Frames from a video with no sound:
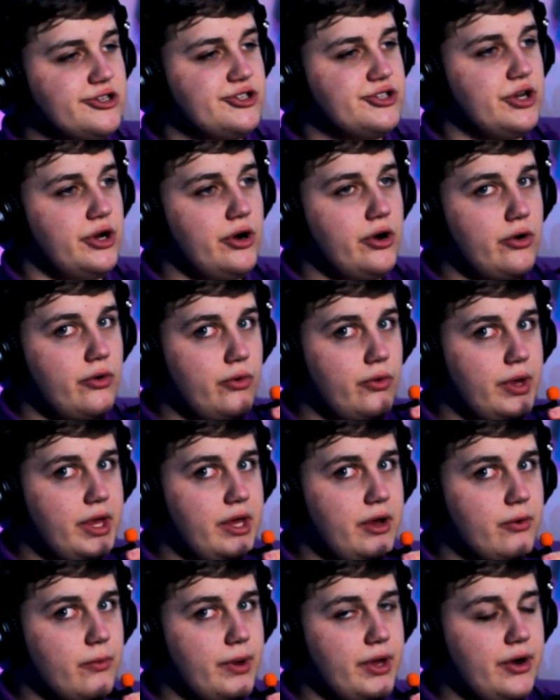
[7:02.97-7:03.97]
So
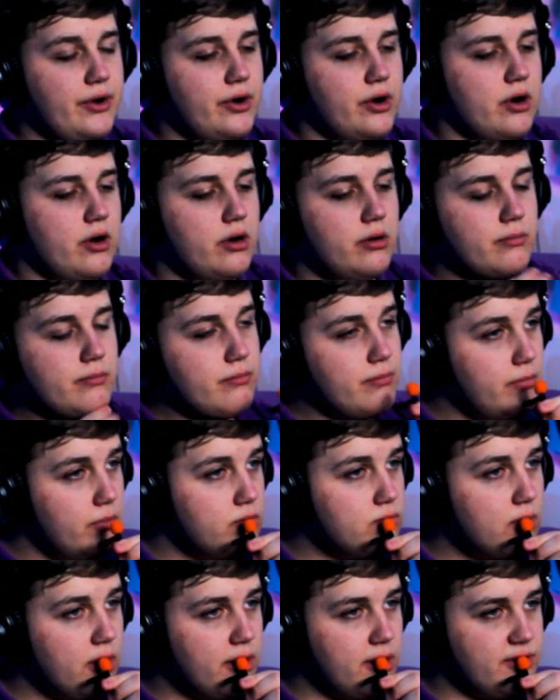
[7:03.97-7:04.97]
here we are,
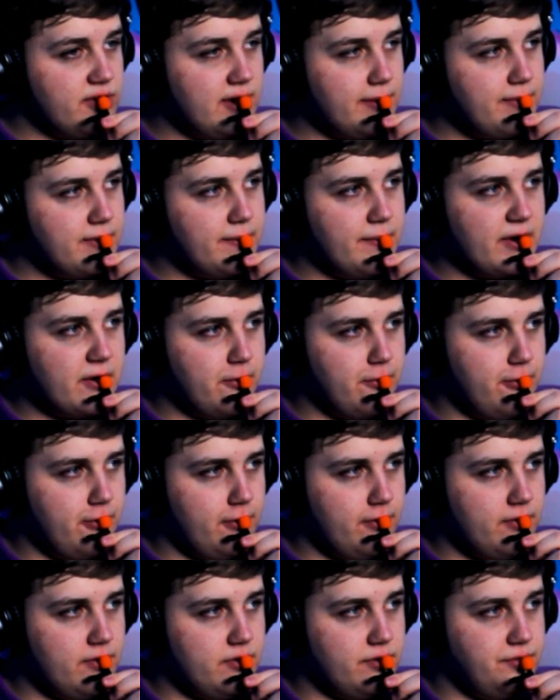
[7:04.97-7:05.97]
right on top of the
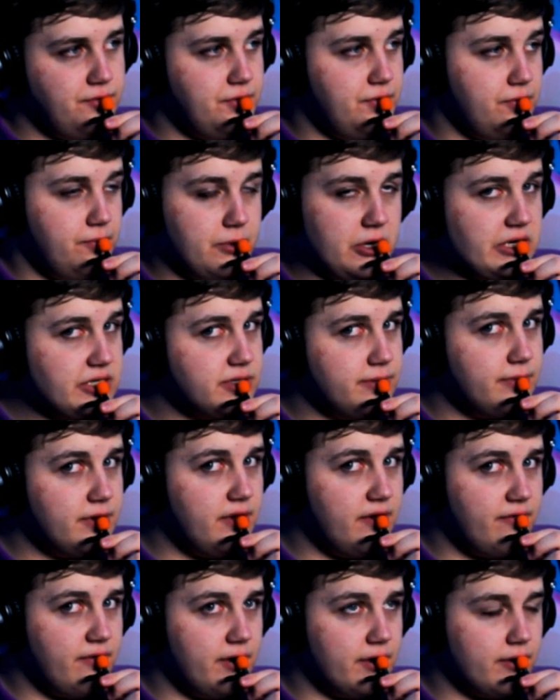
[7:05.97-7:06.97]
microphone to do
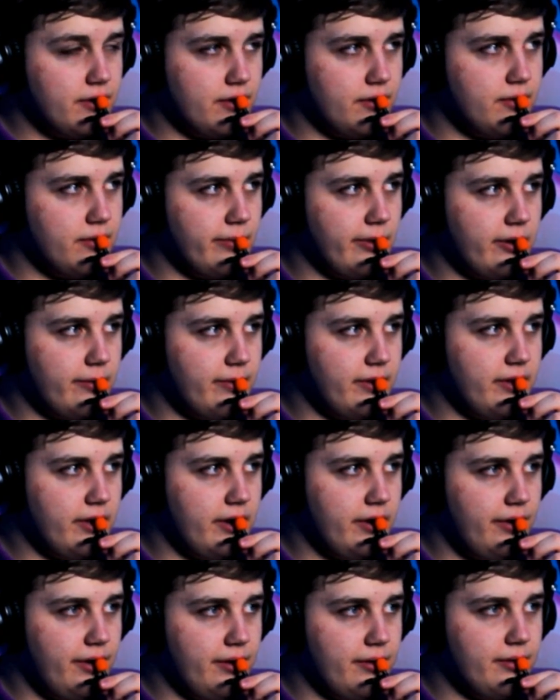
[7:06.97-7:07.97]
proximity effect. A little bit
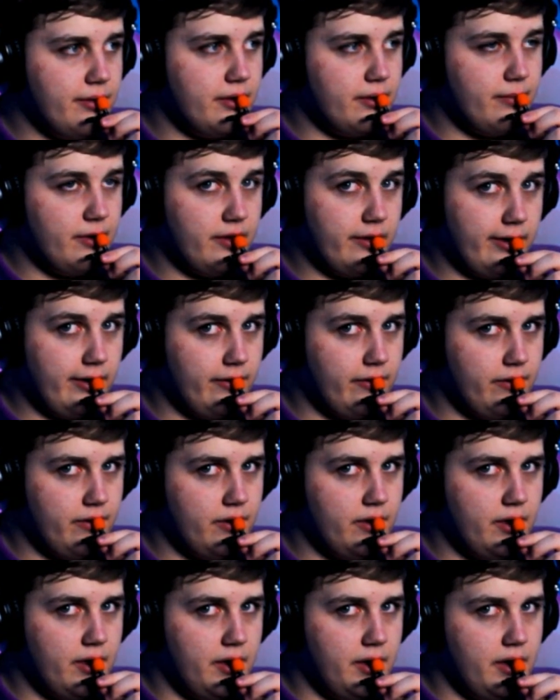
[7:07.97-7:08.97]
loud, a little bit loud.
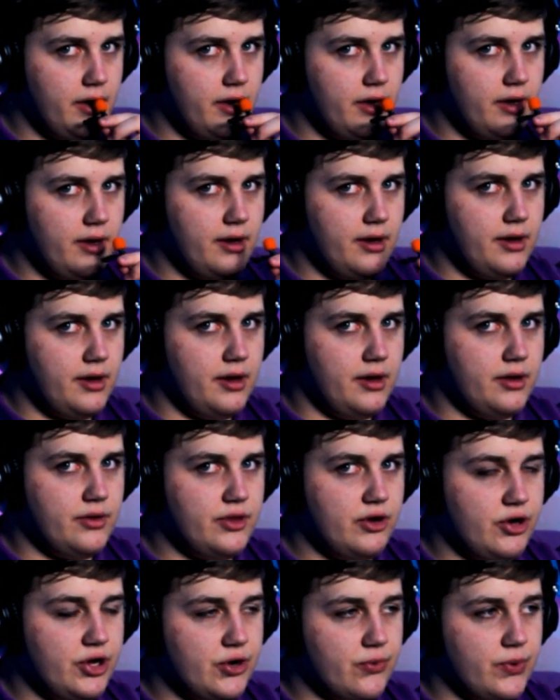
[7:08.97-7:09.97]

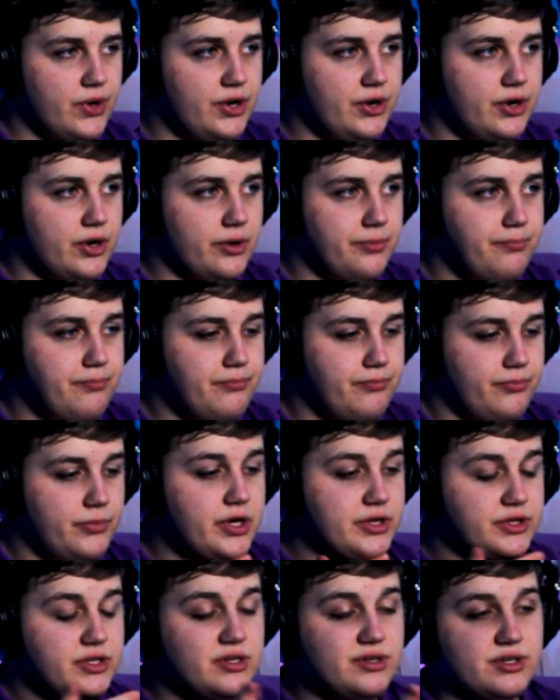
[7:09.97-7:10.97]
Now here we are
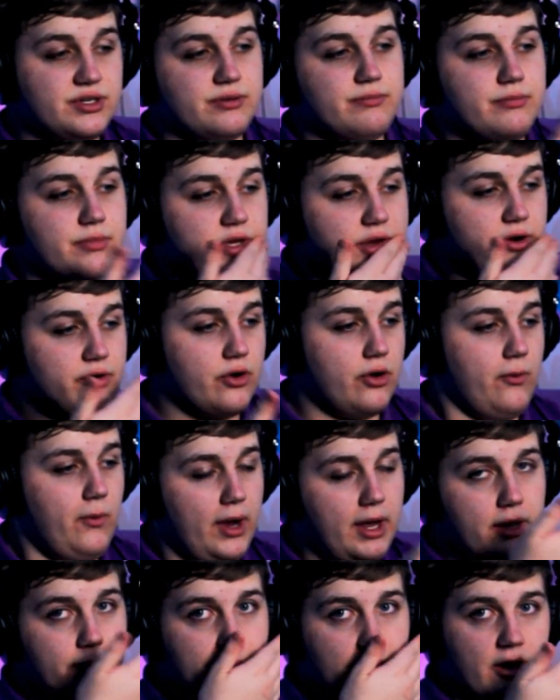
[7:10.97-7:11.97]
a decent meter
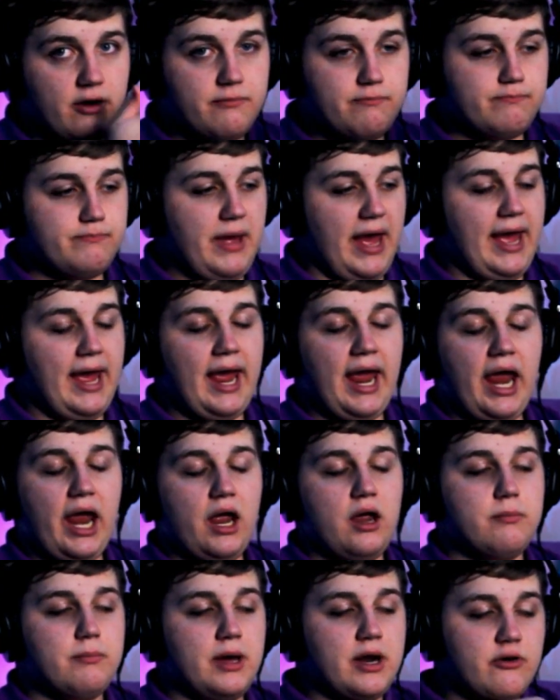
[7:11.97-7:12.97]
away, about a,
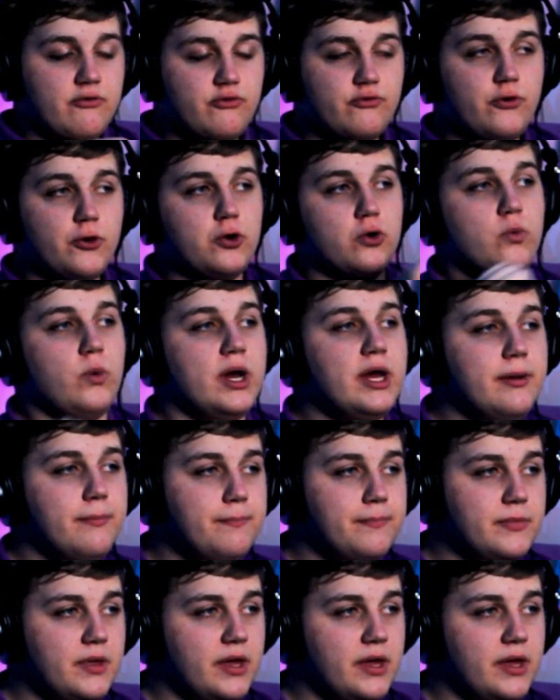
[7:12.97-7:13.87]
about a foot away.